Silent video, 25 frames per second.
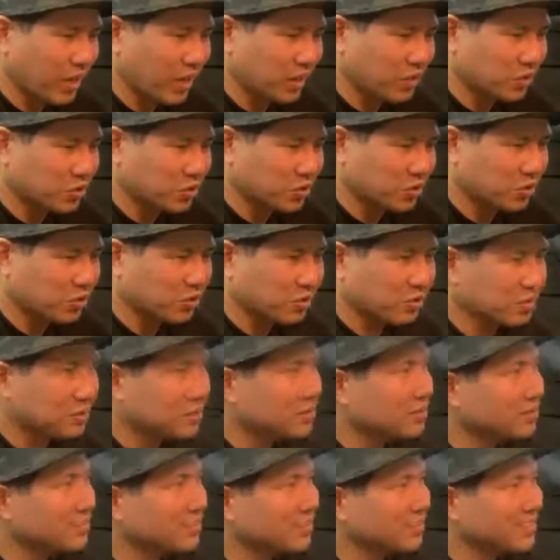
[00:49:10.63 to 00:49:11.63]
go-to... Make sure it's one
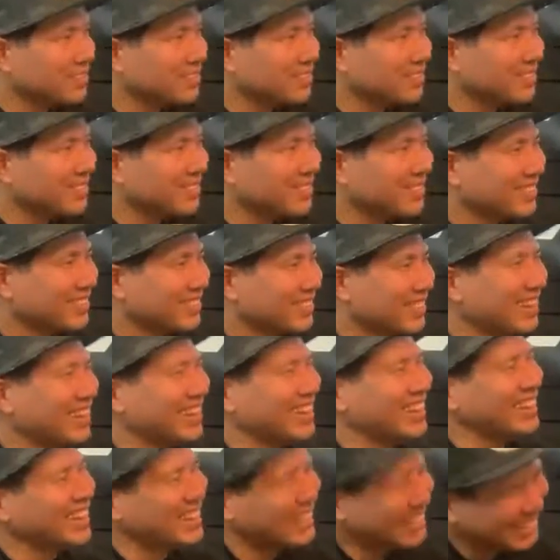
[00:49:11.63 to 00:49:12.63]
of our sponsors. No,
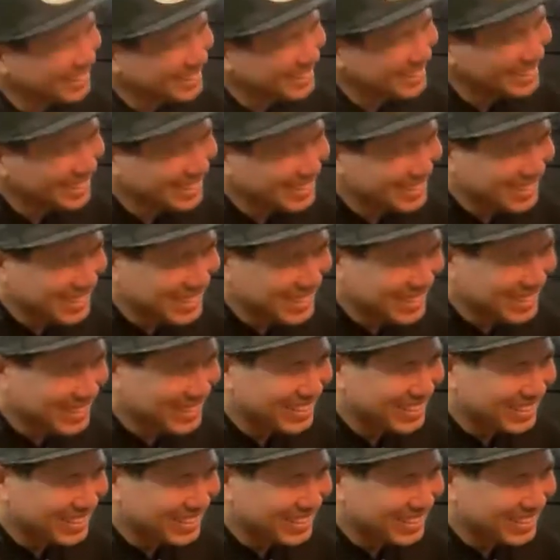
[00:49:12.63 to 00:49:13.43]
I'm only kidding. Whatever you...